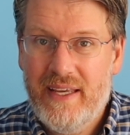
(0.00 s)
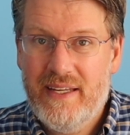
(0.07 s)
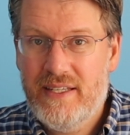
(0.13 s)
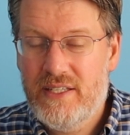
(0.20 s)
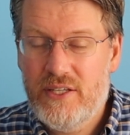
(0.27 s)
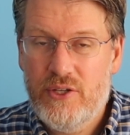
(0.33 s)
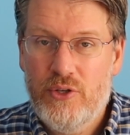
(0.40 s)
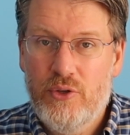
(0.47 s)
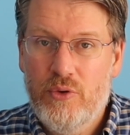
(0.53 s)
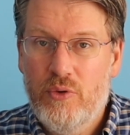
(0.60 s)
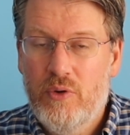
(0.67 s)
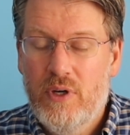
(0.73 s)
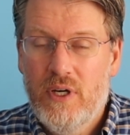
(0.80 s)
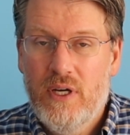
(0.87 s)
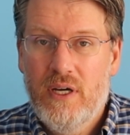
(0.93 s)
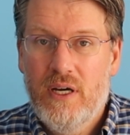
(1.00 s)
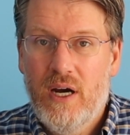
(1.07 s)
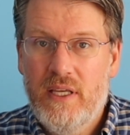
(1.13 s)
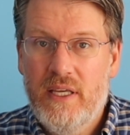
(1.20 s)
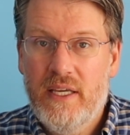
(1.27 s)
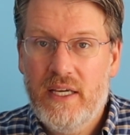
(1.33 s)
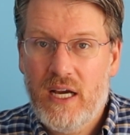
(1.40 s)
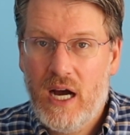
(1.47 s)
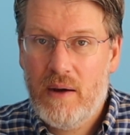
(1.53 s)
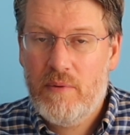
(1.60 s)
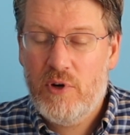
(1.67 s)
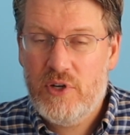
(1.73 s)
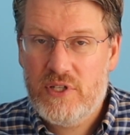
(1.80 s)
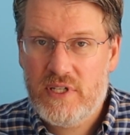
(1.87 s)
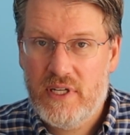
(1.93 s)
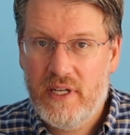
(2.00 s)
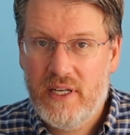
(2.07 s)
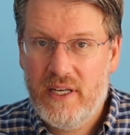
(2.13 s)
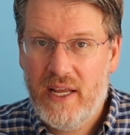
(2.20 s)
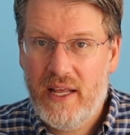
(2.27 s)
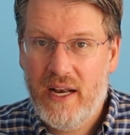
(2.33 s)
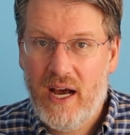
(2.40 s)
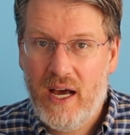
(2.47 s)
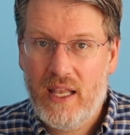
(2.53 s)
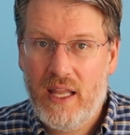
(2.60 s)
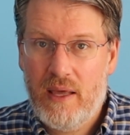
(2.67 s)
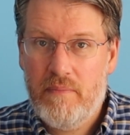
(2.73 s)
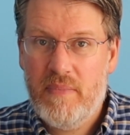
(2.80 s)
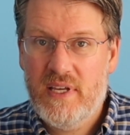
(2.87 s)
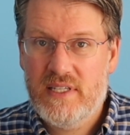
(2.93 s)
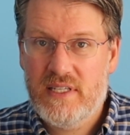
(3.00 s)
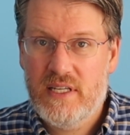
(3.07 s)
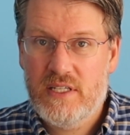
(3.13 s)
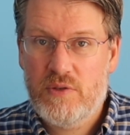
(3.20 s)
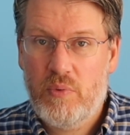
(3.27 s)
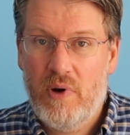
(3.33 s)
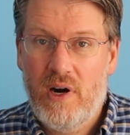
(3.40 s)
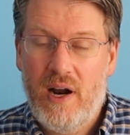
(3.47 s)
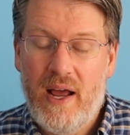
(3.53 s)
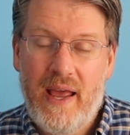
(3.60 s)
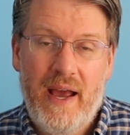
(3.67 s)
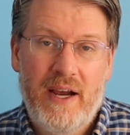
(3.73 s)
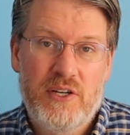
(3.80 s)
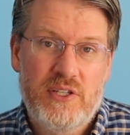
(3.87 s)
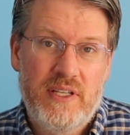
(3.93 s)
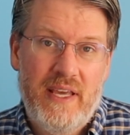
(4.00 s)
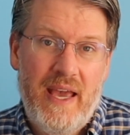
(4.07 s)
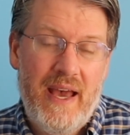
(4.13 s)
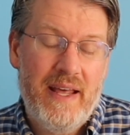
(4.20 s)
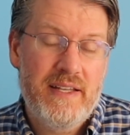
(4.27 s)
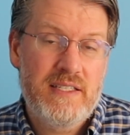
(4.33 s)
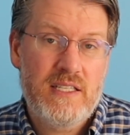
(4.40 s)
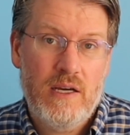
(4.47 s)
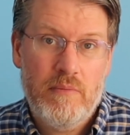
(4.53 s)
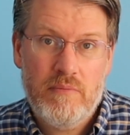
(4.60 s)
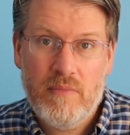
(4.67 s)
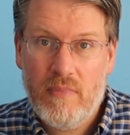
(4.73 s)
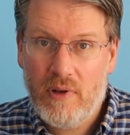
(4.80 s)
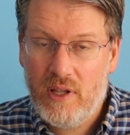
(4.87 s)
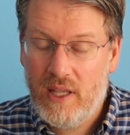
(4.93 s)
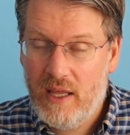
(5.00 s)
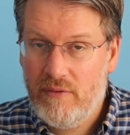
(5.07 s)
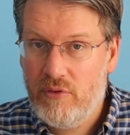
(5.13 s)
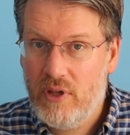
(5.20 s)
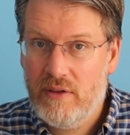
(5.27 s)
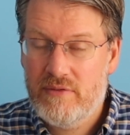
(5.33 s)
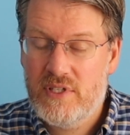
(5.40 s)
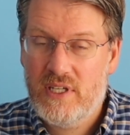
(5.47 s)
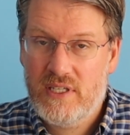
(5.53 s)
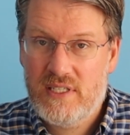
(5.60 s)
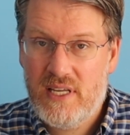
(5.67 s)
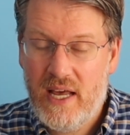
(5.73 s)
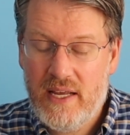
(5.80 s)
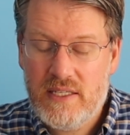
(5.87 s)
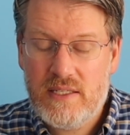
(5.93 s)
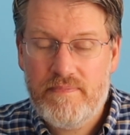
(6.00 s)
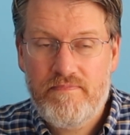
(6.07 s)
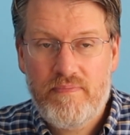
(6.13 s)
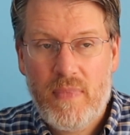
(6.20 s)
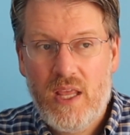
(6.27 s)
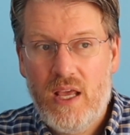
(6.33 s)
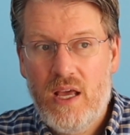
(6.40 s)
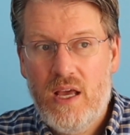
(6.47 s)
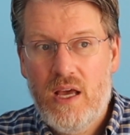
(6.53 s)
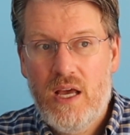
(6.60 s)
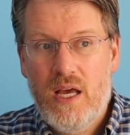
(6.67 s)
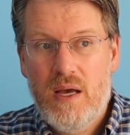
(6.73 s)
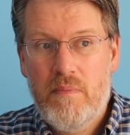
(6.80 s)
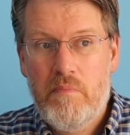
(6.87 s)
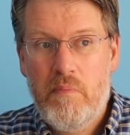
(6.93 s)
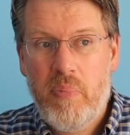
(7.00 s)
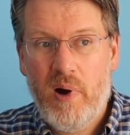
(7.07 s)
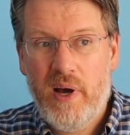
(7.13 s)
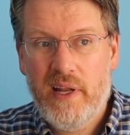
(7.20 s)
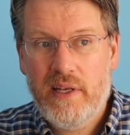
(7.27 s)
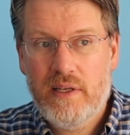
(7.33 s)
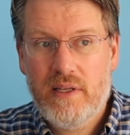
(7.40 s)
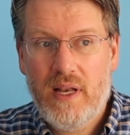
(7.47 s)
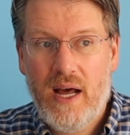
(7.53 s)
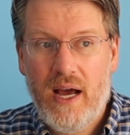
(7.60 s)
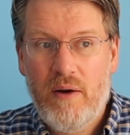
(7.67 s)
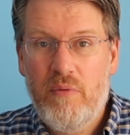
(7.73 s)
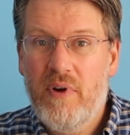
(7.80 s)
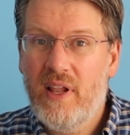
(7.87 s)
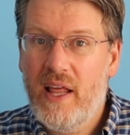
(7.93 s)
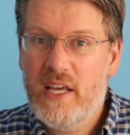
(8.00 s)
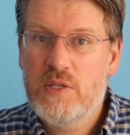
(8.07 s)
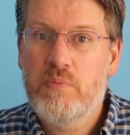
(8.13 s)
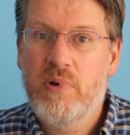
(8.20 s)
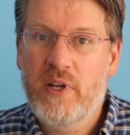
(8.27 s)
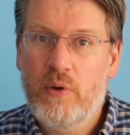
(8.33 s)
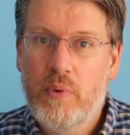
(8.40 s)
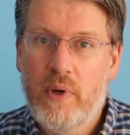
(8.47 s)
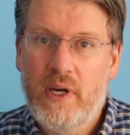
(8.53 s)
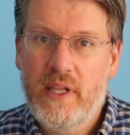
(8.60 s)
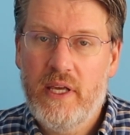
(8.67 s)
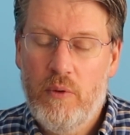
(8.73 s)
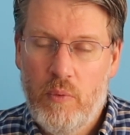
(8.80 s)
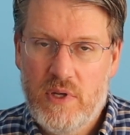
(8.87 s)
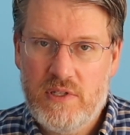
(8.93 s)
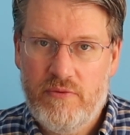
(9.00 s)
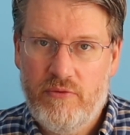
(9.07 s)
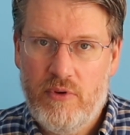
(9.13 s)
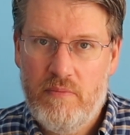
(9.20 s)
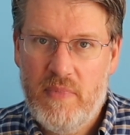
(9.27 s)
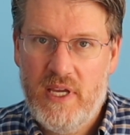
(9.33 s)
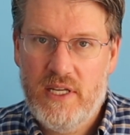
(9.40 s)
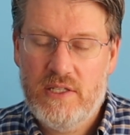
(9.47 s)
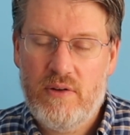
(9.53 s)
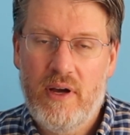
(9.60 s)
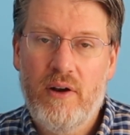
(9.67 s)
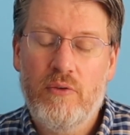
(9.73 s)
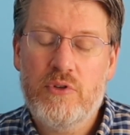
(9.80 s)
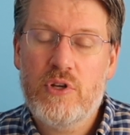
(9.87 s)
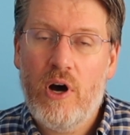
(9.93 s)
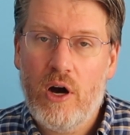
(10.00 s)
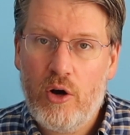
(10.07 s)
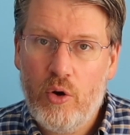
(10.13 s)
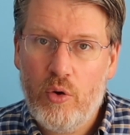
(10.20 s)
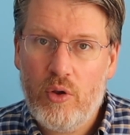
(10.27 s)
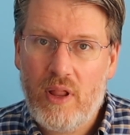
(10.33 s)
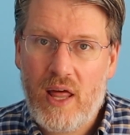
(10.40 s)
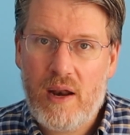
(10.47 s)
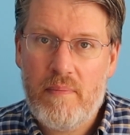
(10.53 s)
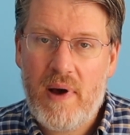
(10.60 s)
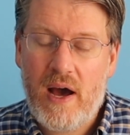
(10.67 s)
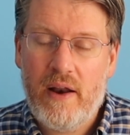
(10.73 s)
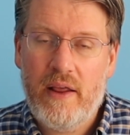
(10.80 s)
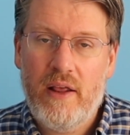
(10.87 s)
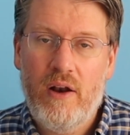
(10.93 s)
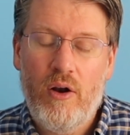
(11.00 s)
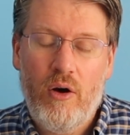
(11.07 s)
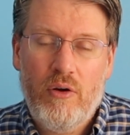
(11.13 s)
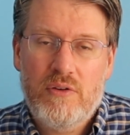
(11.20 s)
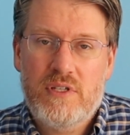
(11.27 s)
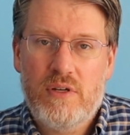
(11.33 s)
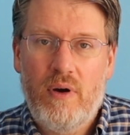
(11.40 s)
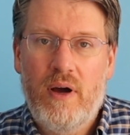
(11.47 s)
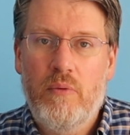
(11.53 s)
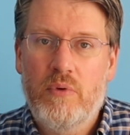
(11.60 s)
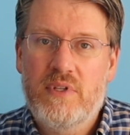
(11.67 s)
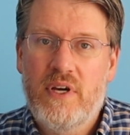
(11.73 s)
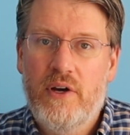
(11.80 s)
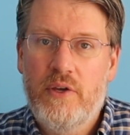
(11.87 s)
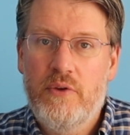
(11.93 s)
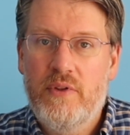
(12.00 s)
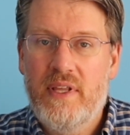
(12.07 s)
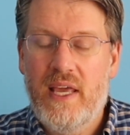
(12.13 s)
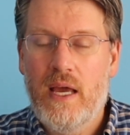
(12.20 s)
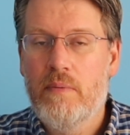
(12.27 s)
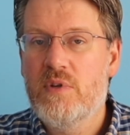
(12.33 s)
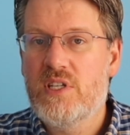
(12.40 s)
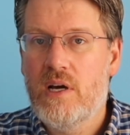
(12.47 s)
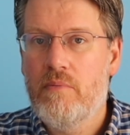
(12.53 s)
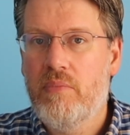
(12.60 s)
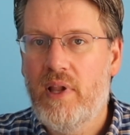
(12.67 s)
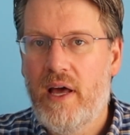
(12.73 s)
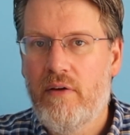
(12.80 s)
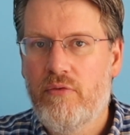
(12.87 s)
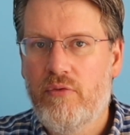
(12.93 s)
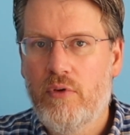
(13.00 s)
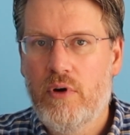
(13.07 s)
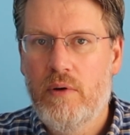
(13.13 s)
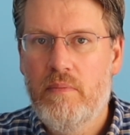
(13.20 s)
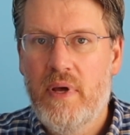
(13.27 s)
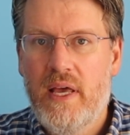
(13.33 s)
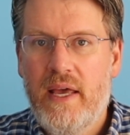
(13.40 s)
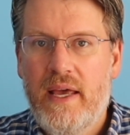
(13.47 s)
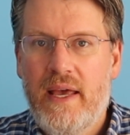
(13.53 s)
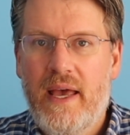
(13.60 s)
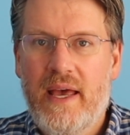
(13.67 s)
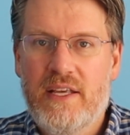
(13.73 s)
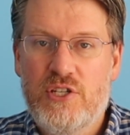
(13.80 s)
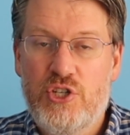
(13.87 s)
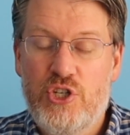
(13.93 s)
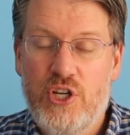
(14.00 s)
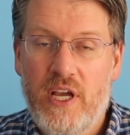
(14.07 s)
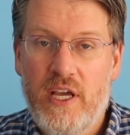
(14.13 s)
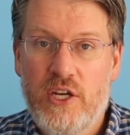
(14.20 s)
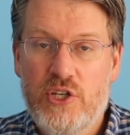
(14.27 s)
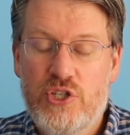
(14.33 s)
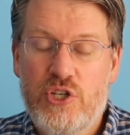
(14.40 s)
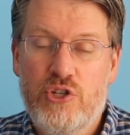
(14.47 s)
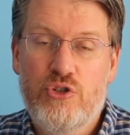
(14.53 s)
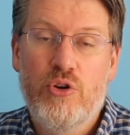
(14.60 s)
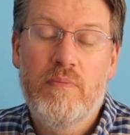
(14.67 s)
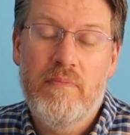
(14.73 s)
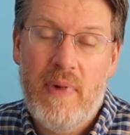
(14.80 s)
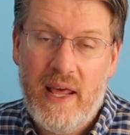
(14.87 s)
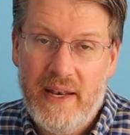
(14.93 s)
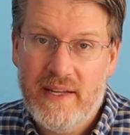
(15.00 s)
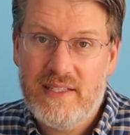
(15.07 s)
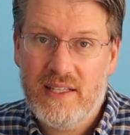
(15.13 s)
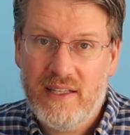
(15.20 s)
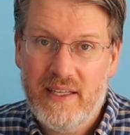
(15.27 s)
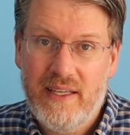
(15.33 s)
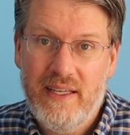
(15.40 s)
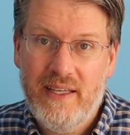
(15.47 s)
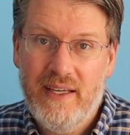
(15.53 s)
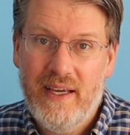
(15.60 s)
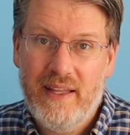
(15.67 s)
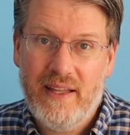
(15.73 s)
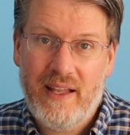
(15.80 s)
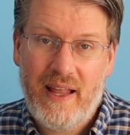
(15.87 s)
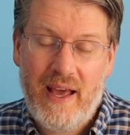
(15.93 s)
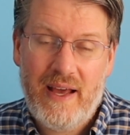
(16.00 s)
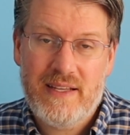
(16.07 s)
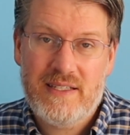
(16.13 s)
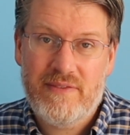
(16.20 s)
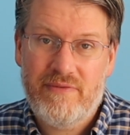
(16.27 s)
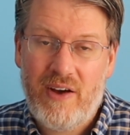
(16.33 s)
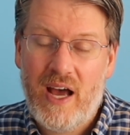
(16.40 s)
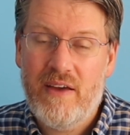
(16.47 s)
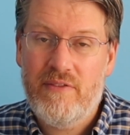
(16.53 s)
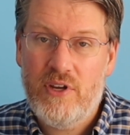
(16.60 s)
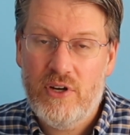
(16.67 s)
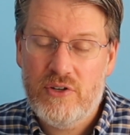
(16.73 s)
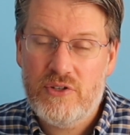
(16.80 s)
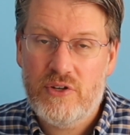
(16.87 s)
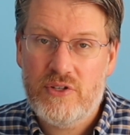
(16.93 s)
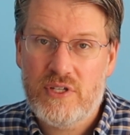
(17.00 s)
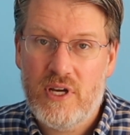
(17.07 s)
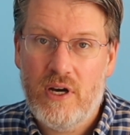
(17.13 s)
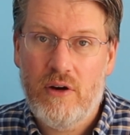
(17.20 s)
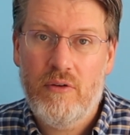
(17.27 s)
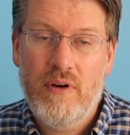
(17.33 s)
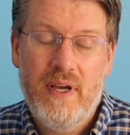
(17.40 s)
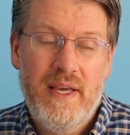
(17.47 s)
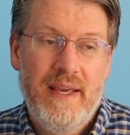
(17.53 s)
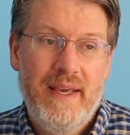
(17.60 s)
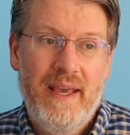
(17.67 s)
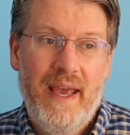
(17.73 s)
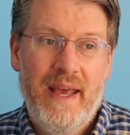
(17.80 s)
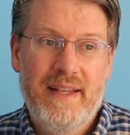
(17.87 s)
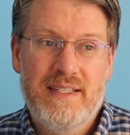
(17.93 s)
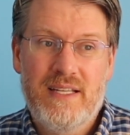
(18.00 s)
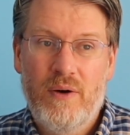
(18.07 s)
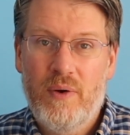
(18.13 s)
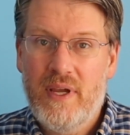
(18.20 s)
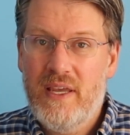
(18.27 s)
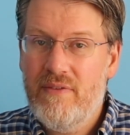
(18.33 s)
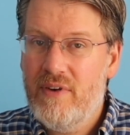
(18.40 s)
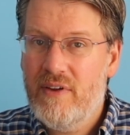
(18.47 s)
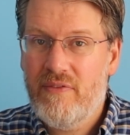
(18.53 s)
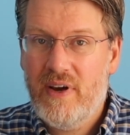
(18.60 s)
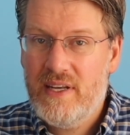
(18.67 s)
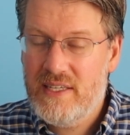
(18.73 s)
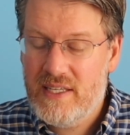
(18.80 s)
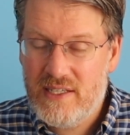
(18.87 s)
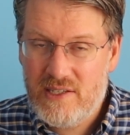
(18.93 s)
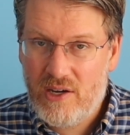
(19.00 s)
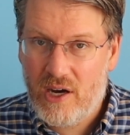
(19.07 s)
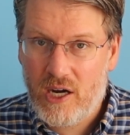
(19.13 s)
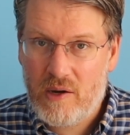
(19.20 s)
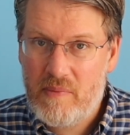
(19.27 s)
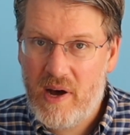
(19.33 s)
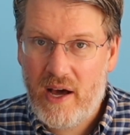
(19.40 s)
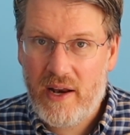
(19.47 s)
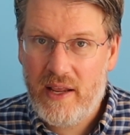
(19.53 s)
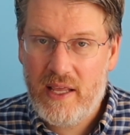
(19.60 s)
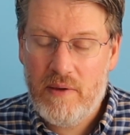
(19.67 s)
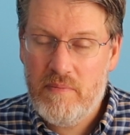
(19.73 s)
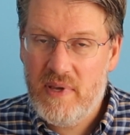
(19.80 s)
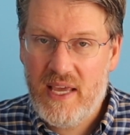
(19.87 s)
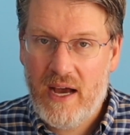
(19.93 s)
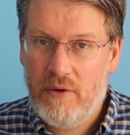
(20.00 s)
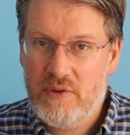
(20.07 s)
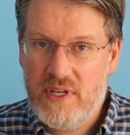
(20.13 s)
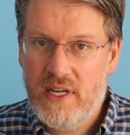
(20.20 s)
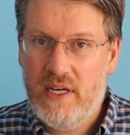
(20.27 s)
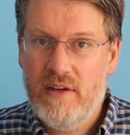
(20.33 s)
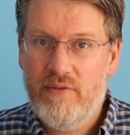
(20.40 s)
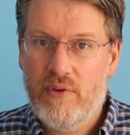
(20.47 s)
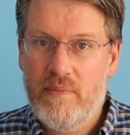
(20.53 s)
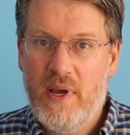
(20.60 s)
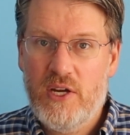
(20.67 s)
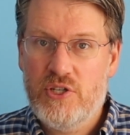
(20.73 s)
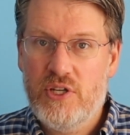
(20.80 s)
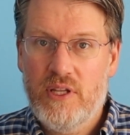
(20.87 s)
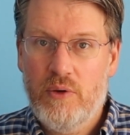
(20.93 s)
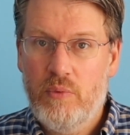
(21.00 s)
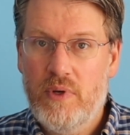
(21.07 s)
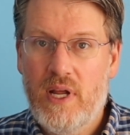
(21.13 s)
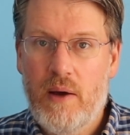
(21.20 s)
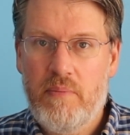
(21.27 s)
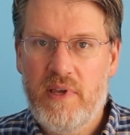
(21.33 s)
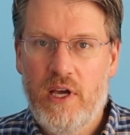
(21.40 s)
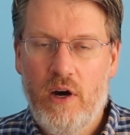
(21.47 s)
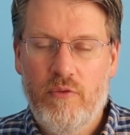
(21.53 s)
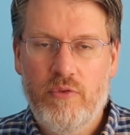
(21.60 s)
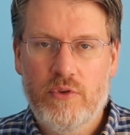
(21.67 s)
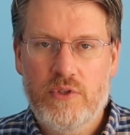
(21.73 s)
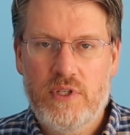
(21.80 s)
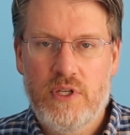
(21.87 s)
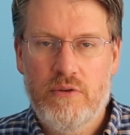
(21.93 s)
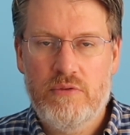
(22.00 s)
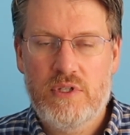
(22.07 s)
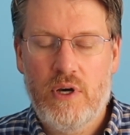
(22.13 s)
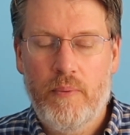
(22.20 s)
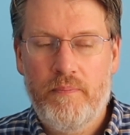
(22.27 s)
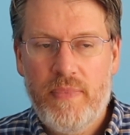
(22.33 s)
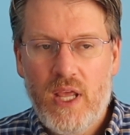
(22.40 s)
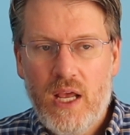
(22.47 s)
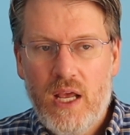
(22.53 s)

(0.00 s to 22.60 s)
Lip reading: into e-commerce and online business where I actually had some level of success, but I realized pretty quickly it wasn't for me. So I don't talk a whole lot about it. And also I will tell you the Amazon platform has changed tremendously in the last 5 years or so. And so even if I did talk about it, it'd be outdated information that would not be helpful to you. So,